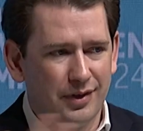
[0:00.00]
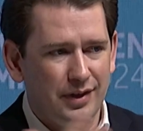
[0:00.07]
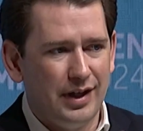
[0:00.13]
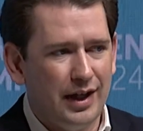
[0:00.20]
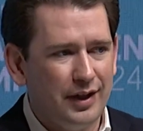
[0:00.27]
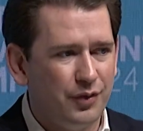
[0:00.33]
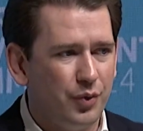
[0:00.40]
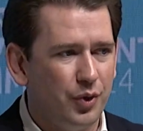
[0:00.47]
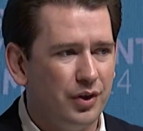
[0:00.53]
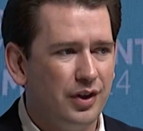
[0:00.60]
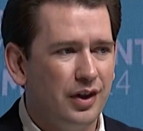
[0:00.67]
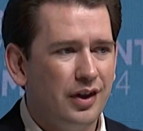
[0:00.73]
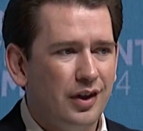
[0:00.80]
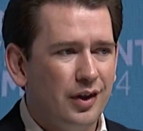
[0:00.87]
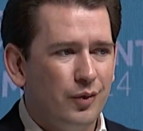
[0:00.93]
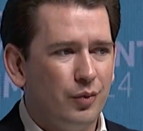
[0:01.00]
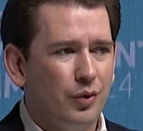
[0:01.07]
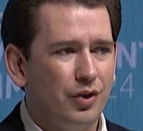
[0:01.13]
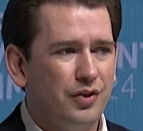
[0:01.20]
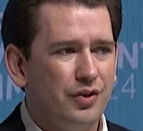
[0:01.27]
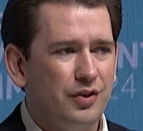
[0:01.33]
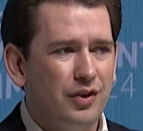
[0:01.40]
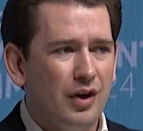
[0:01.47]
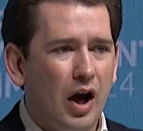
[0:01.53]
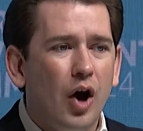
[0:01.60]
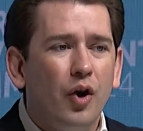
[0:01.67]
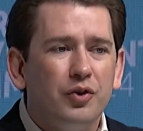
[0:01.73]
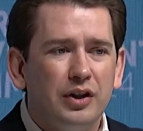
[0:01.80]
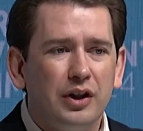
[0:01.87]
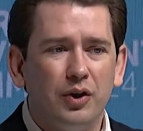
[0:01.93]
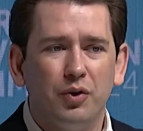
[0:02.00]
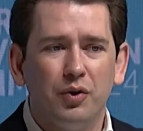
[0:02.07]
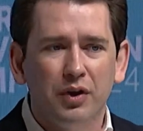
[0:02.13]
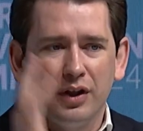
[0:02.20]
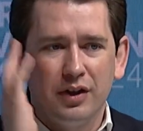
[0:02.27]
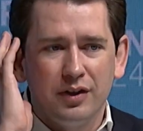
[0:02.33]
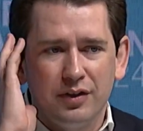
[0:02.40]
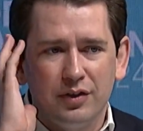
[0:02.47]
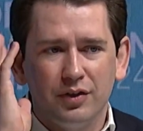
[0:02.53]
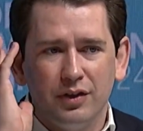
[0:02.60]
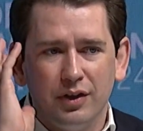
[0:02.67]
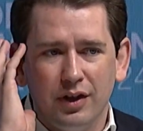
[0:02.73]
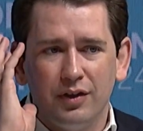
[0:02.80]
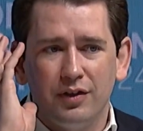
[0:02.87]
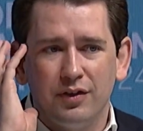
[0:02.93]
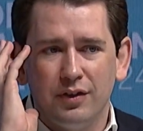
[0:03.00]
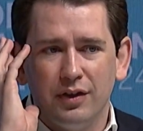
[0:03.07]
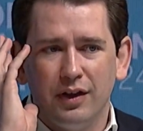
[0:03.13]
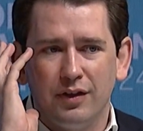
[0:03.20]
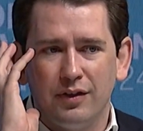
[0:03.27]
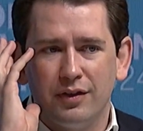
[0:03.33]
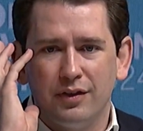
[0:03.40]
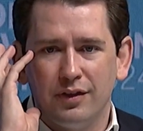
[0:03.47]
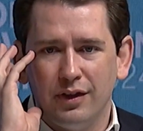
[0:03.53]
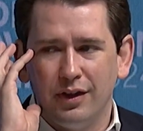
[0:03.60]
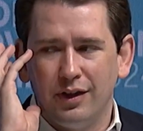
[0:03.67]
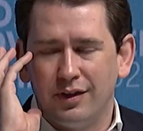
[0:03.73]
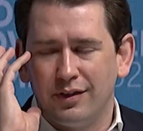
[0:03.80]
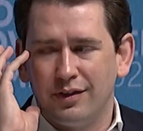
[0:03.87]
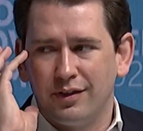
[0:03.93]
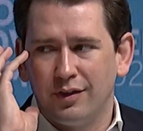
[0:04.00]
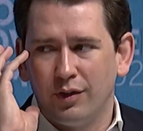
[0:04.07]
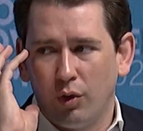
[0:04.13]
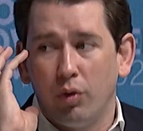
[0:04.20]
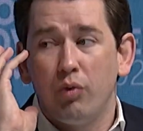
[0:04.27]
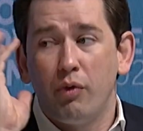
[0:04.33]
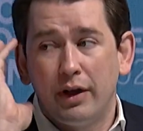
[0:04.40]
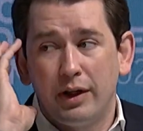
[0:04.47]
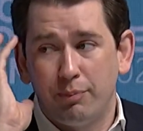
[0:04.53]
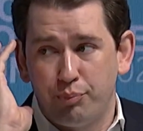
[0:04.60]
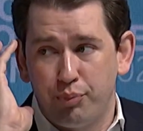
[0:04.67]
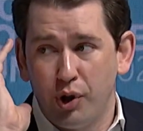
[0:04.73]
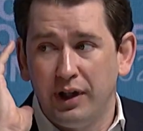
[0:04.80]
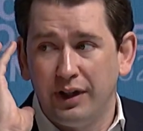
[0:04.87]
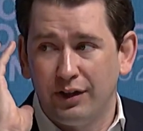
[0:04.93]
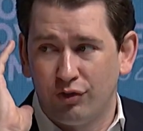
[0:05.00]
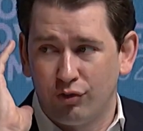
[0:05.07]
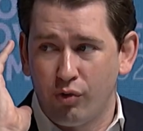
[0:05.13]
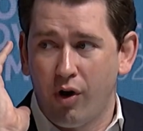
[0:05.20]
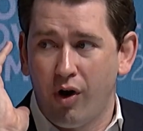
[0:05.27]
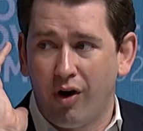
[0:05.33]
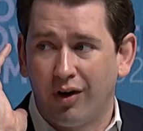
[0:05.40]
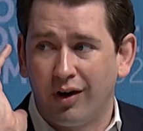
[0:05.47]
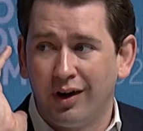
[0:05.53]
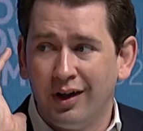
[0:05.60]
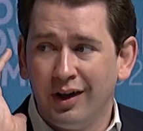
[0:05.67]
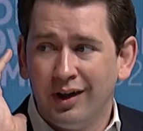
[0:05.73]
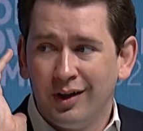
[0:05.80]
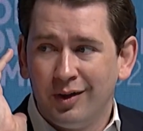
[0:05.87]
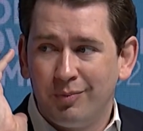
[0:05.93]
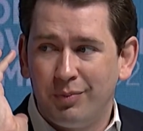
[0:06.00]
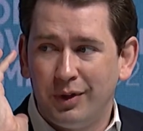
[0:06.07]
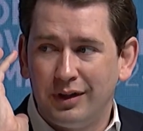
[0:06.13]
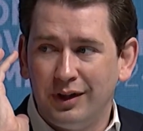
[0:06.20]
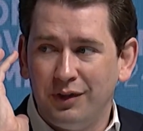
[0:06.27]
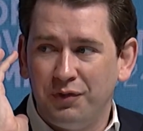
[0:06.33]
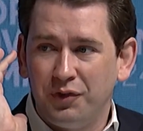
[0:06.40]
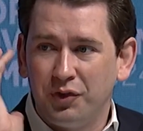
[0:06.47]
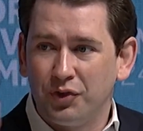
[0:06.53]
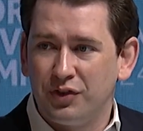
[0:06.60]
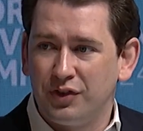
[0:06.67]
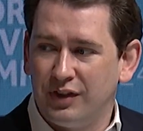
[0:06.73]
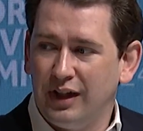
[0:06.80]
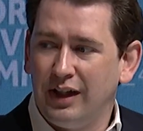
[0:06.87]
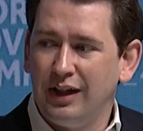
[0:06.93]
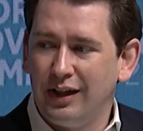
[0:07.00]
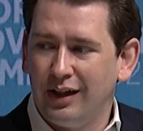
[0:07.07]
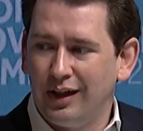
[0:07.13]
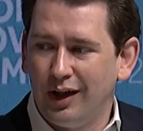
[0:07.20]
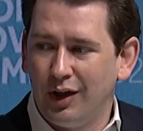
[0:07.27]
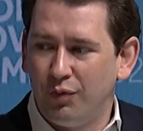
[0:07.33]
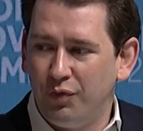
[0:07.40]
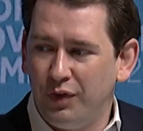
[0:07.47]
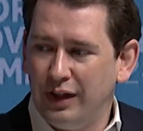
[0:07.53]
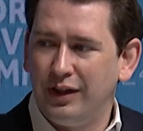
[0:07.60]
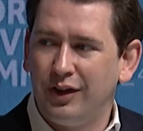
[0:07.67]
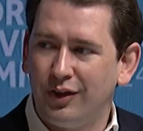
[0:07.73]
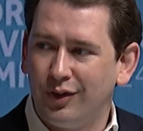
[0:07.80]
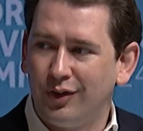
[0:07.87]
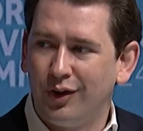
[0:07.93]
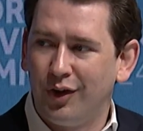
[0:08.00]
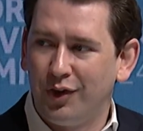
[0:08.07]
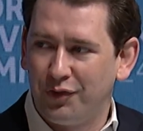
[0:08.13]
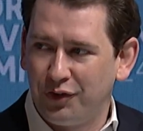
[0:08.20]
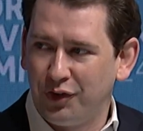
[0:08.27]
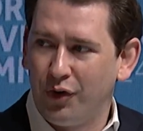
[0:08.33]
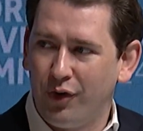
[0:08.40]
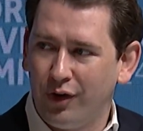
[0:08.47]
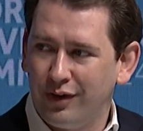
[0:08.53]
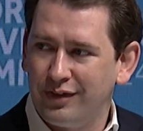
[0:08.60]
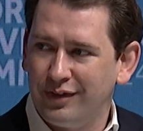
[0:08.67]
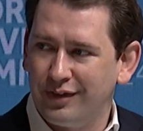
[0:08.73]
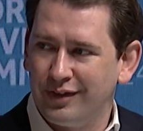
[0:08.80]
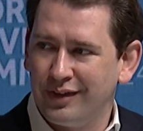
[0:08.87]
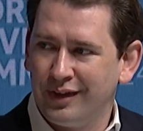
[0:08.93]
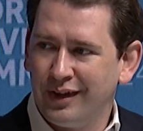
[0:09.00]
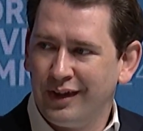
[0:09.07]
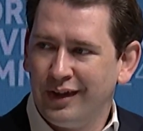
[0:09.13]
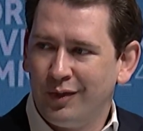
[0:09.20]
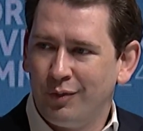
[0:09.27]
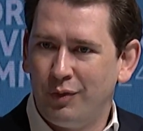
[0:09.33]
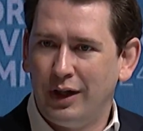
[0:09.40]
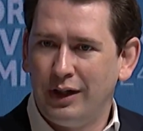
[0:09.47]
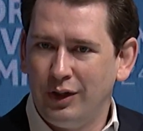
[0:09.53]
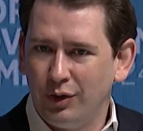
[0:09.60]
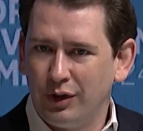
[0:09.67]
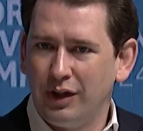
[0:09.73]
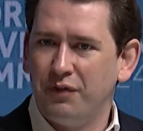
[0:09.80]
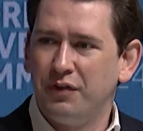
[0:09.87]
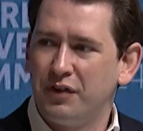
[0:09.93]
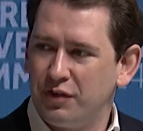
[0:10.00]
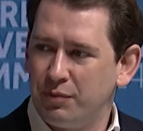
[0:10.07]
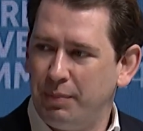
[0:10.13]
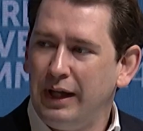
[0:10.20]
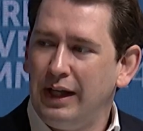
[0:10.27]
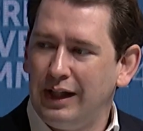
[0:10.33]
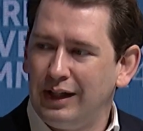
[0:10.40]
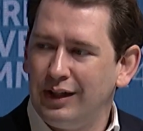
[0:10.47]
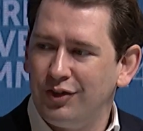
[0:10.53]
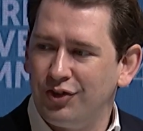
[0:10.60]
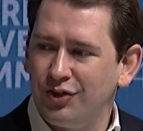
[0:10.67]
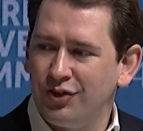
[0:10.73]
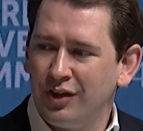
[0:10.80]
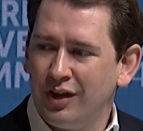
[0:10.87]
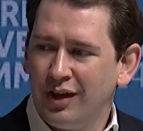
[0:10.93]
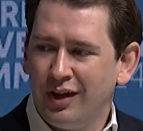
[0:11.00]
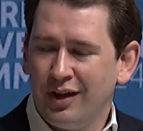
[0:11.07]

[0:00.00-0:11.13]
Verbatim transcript: The next one was audio, and it's, it's, it's, it's already pretty strong. But if you see a video of yours where you give a speech,